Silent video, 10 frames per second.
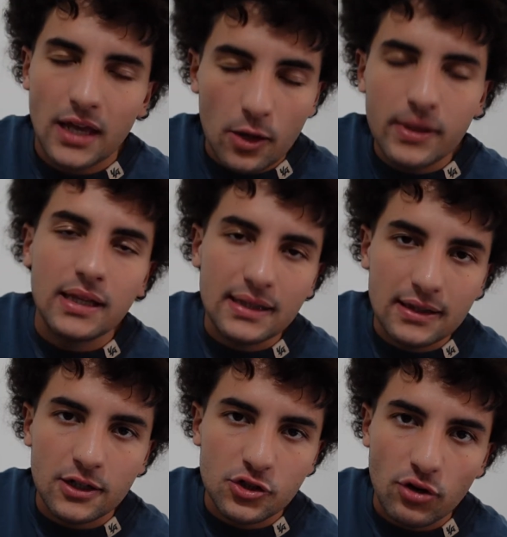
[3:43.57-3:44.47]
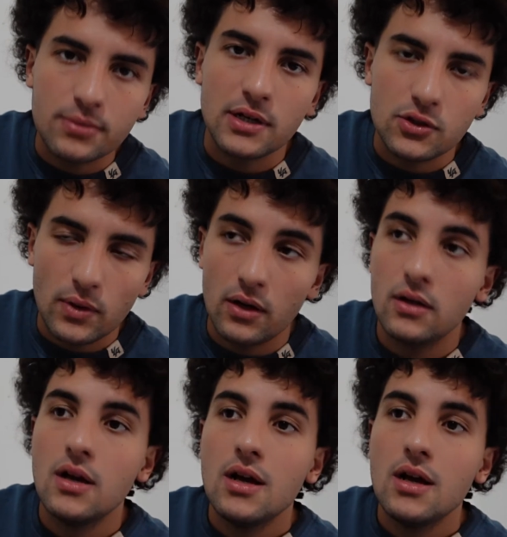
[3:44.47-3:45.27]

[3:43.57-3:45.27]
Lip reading: It'll be linked in the description as well.